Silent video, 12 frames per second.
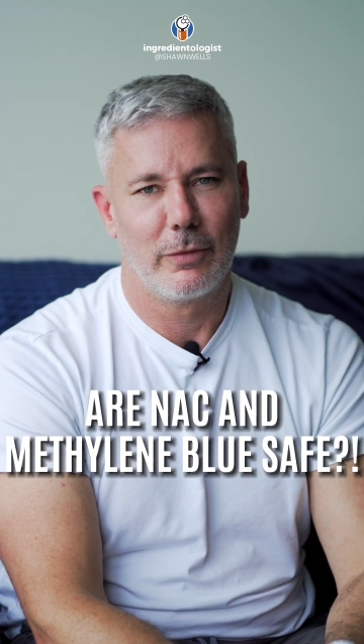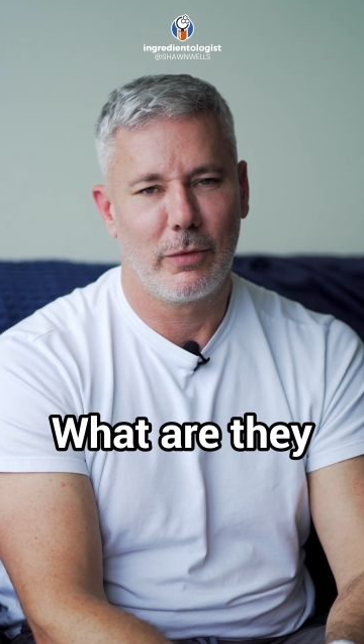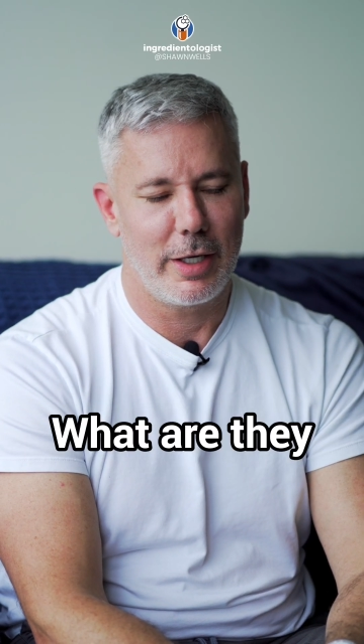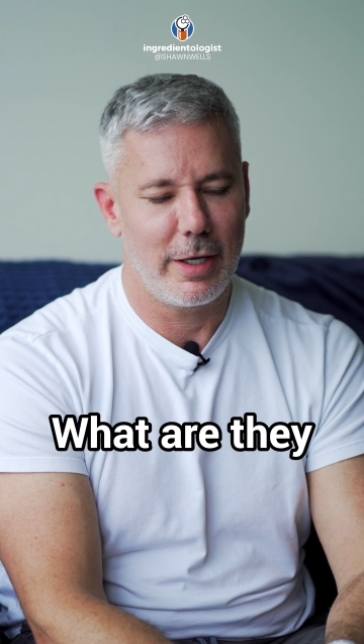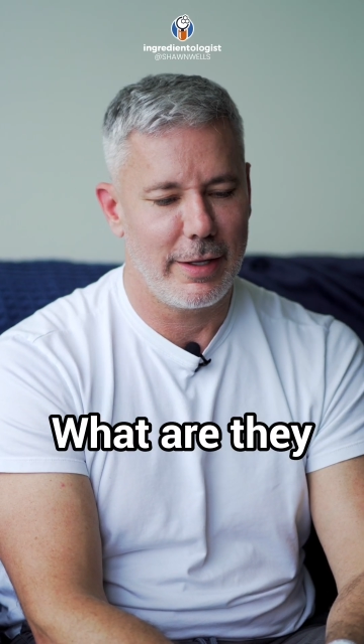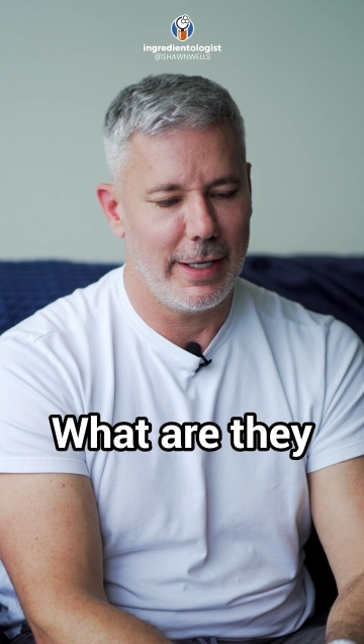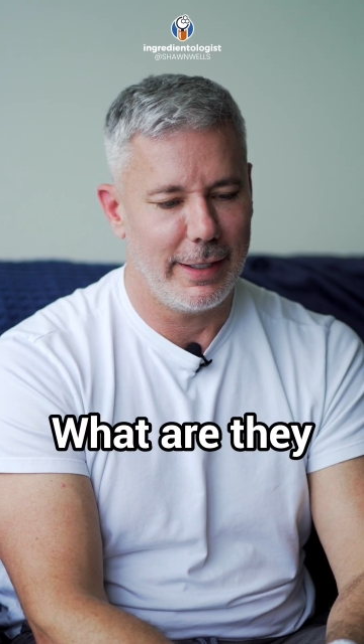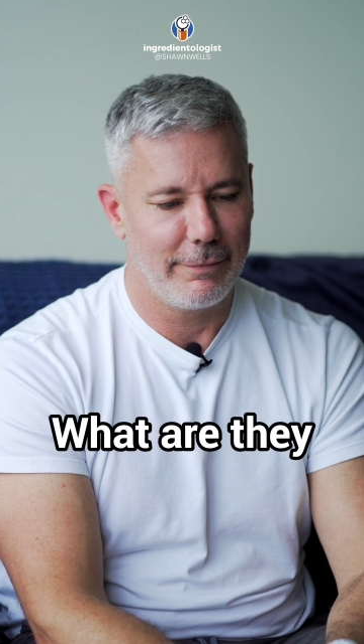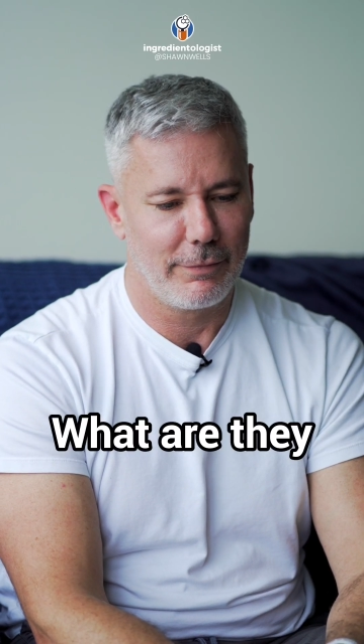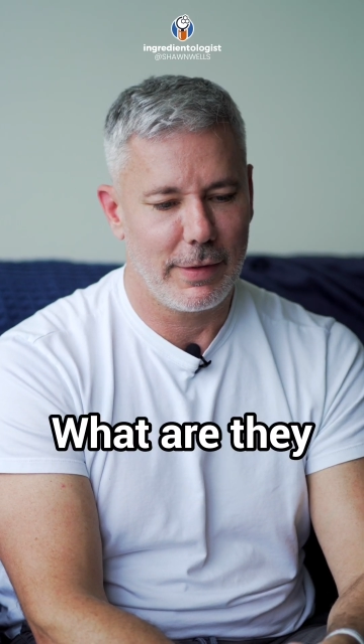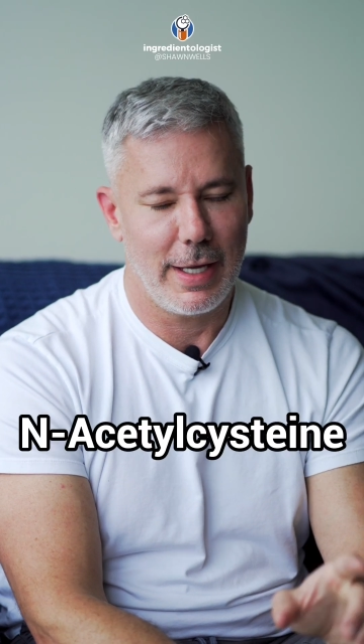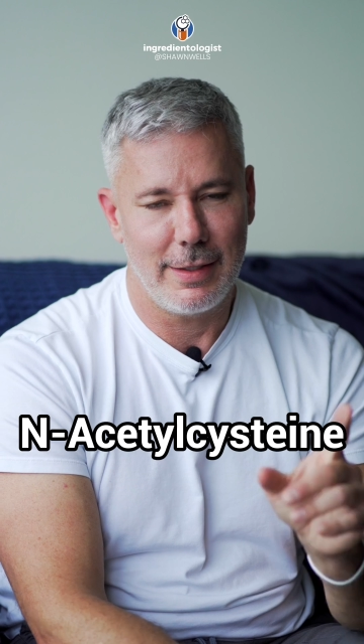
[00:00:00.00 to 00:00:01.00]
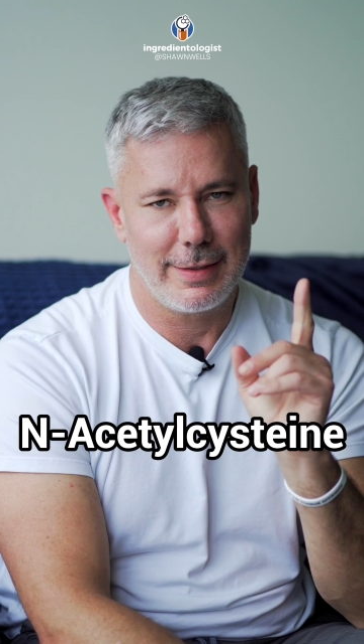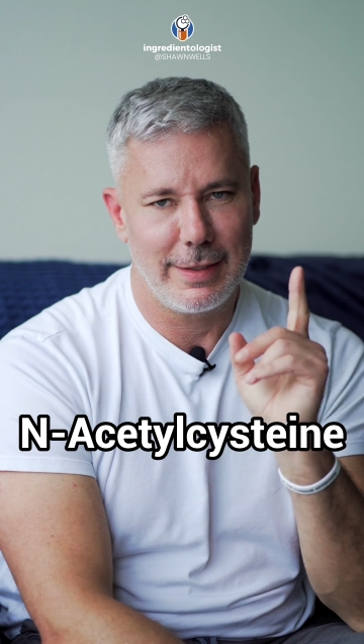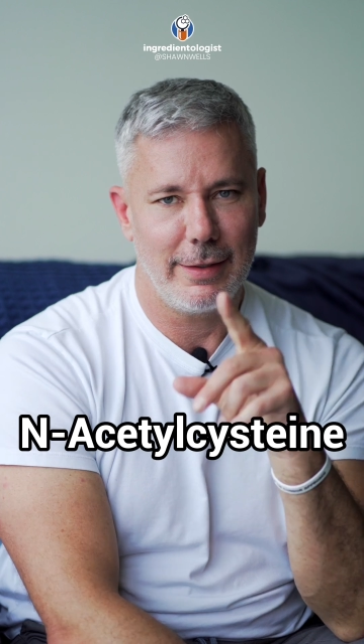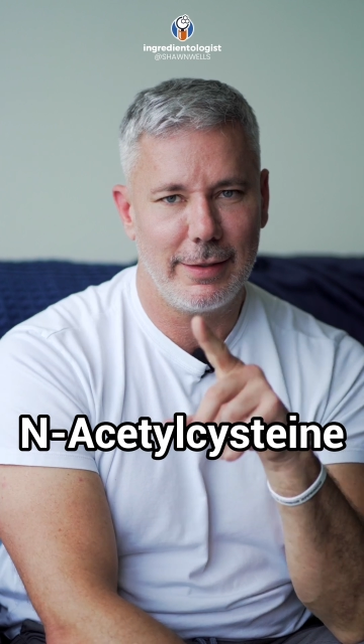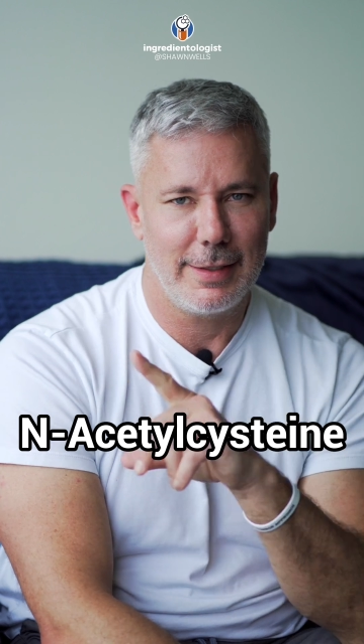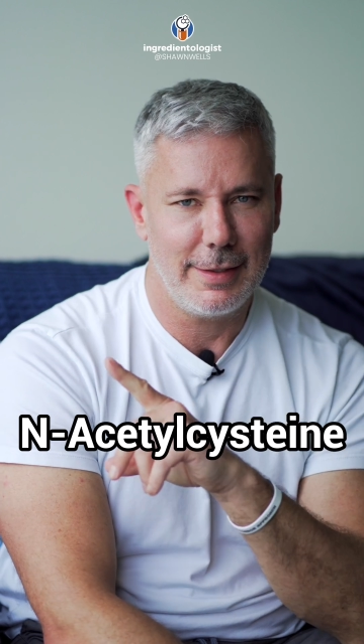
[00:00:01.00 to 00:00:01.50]
What are they?
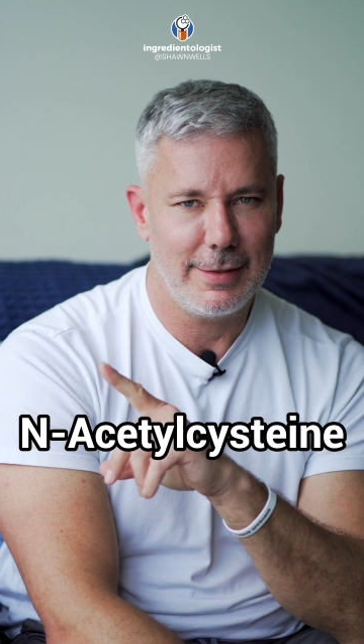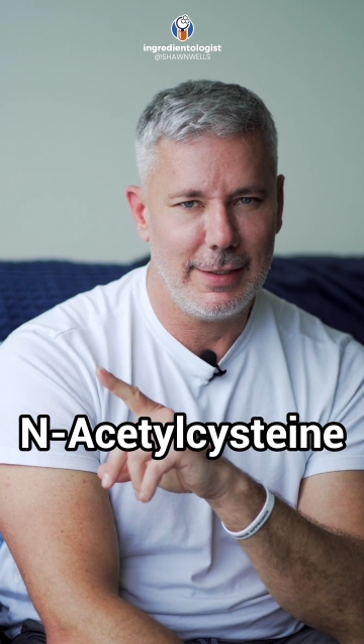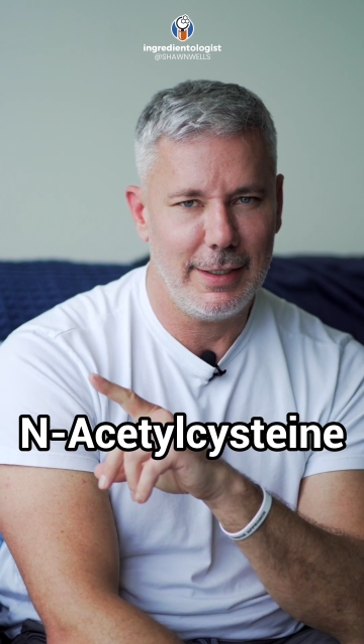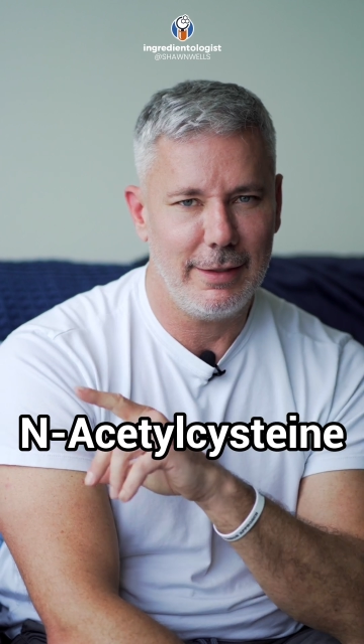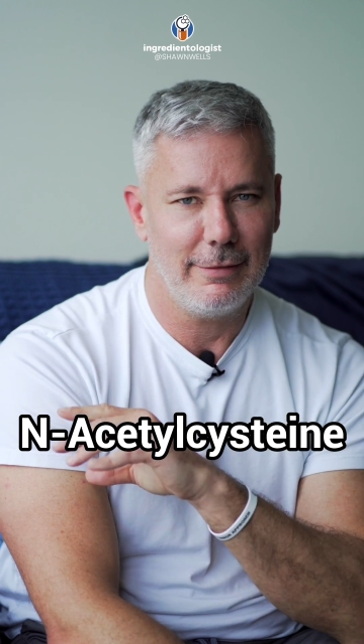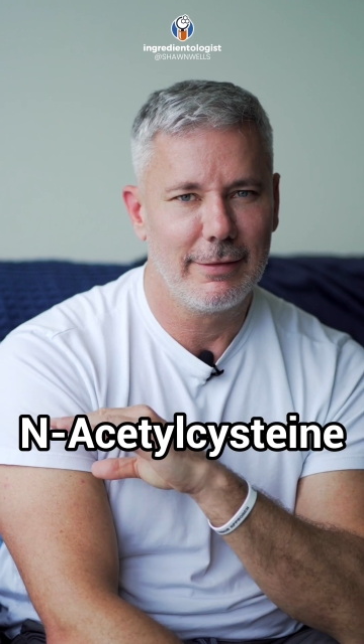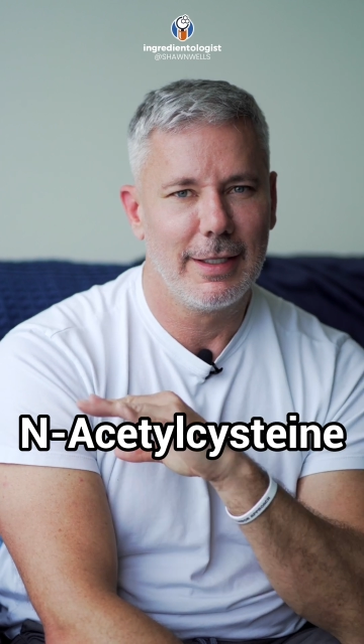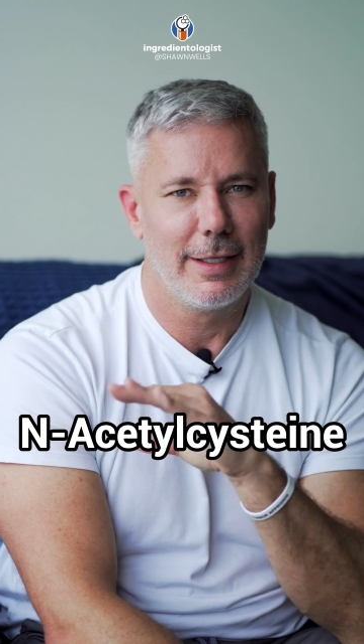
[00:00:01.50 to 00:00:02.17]
N-acetylcysteine,